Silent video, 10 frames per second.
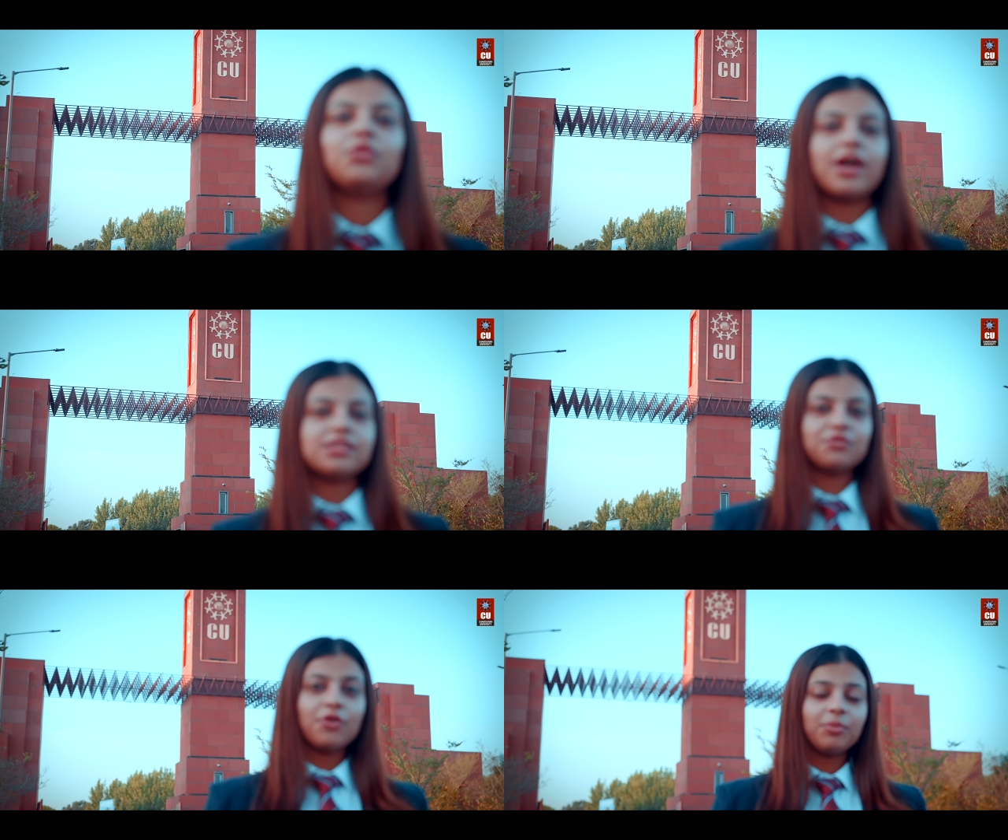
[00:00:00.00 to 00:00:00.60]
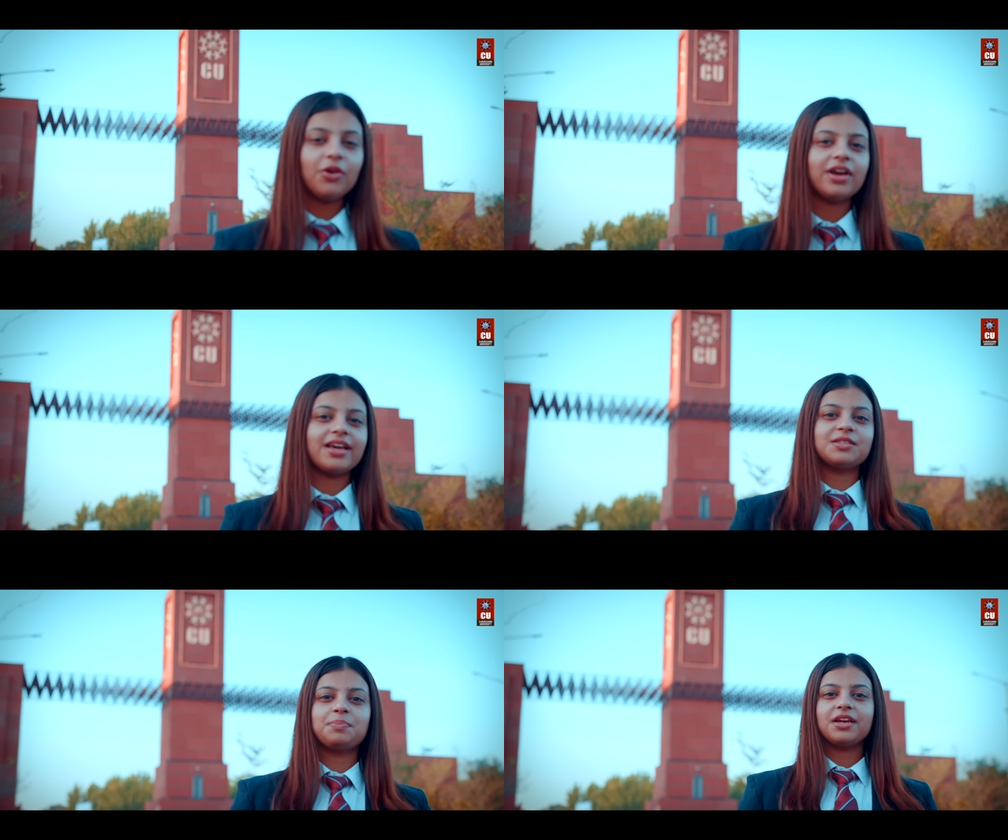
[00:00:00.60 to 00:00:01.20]
Transform your
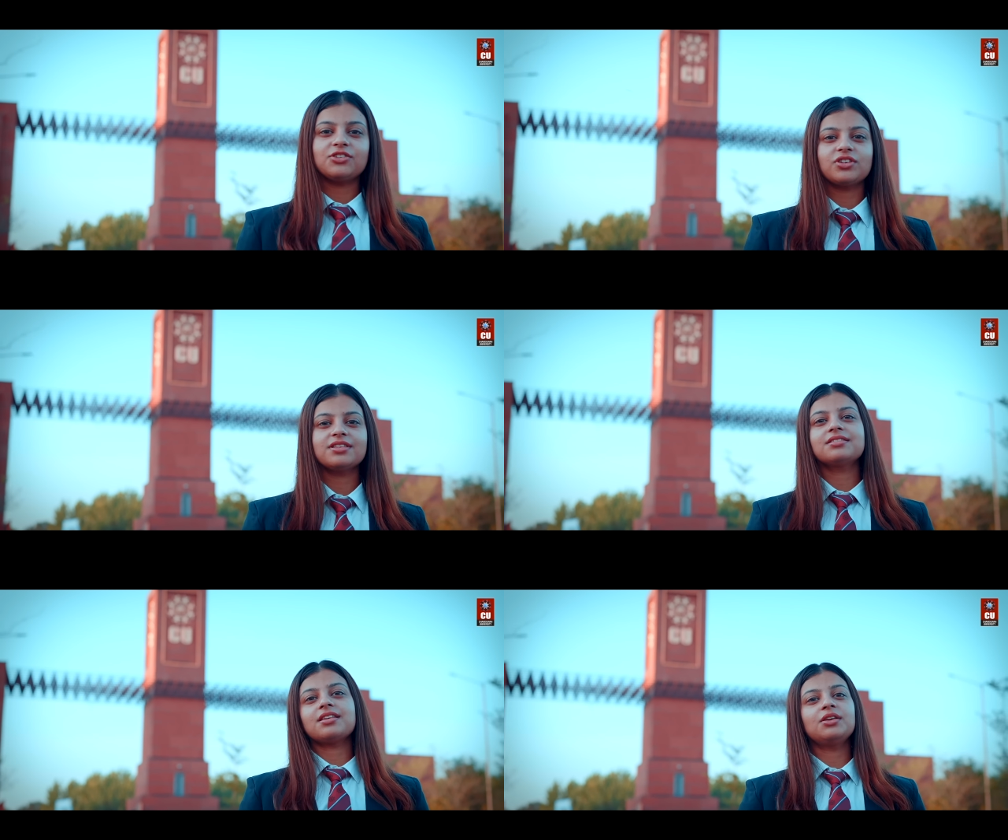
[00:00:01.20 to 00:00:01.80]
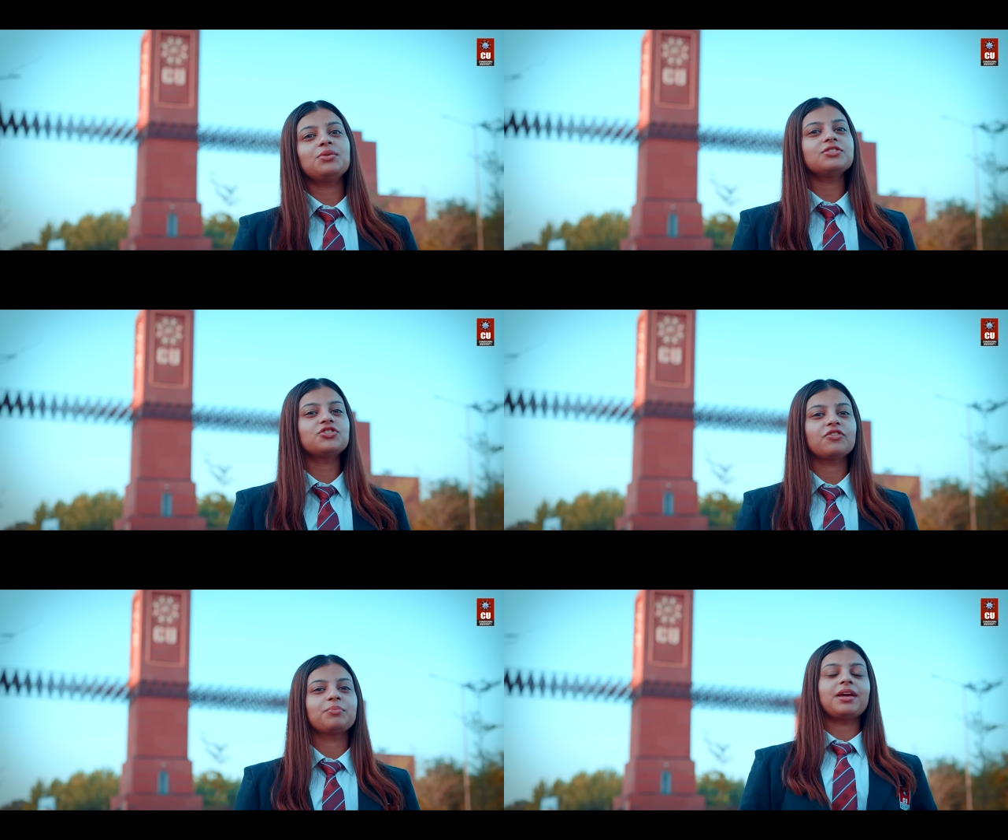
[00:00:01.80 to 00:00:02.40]
aspirations into
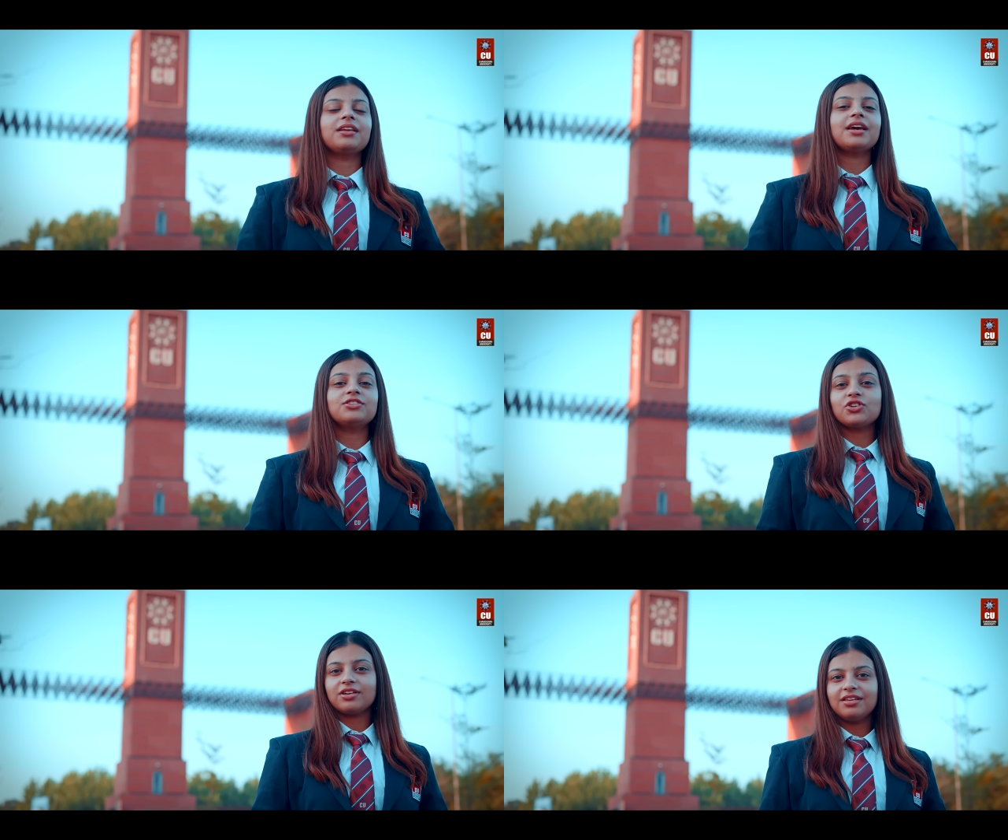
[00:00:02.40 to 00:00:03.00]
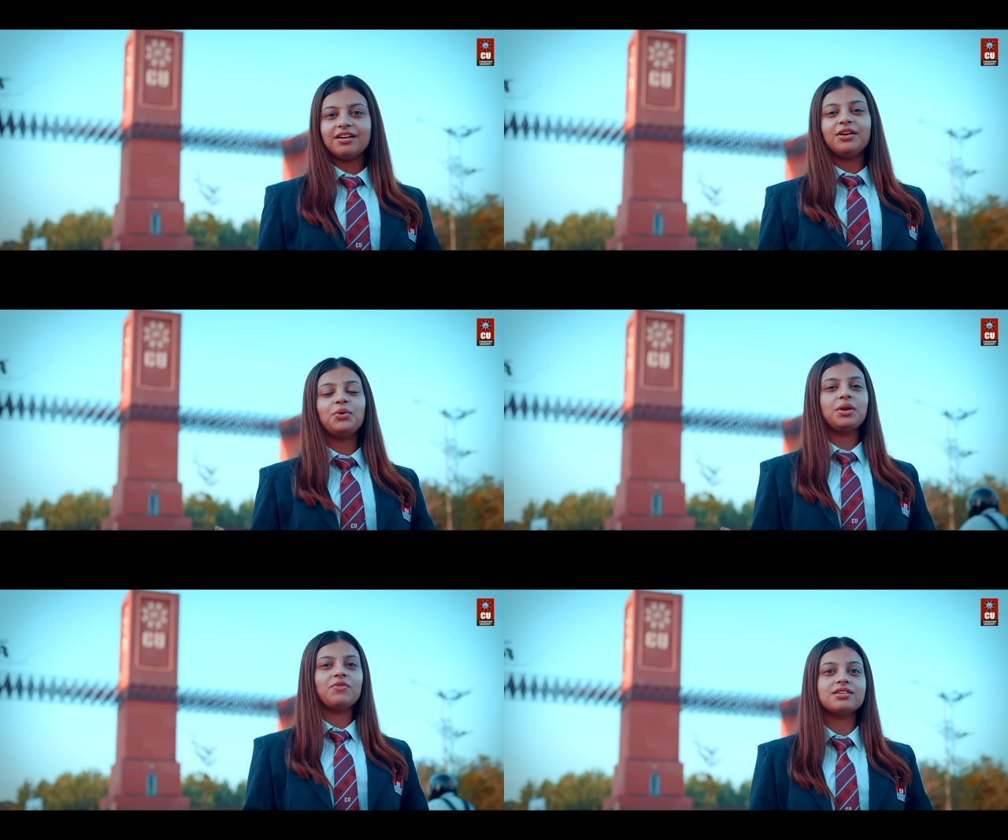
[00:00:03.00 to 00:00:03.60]
achievement at Chandigarh
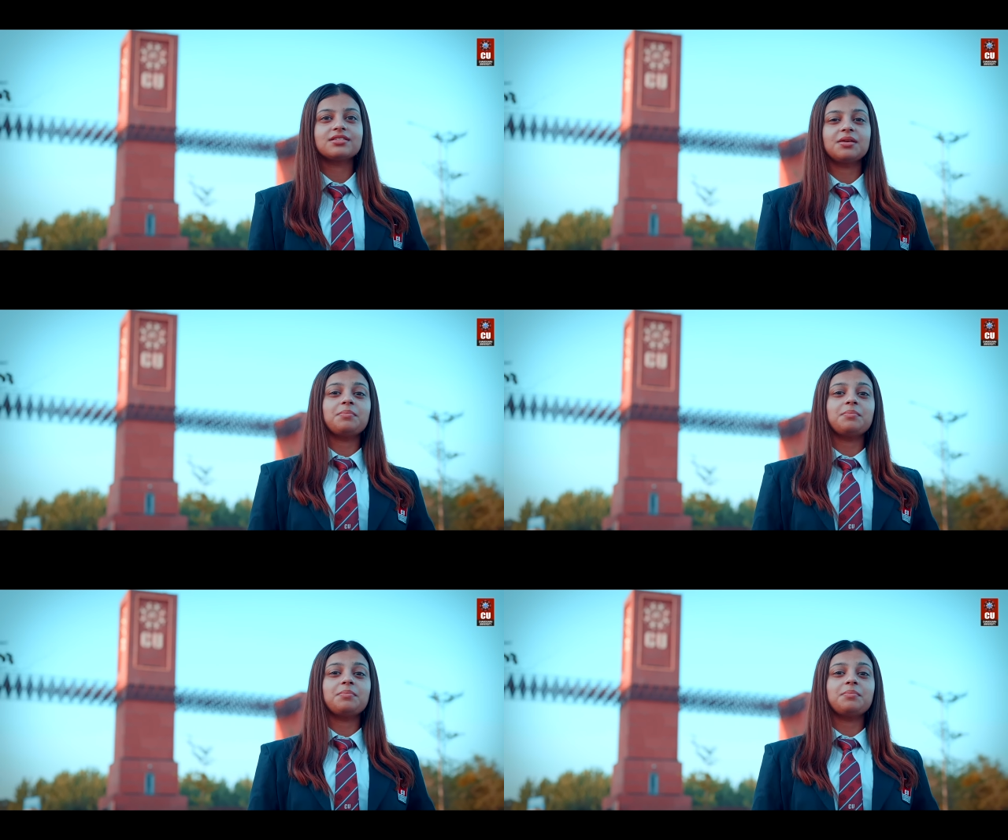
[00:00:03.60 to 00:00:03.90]
University.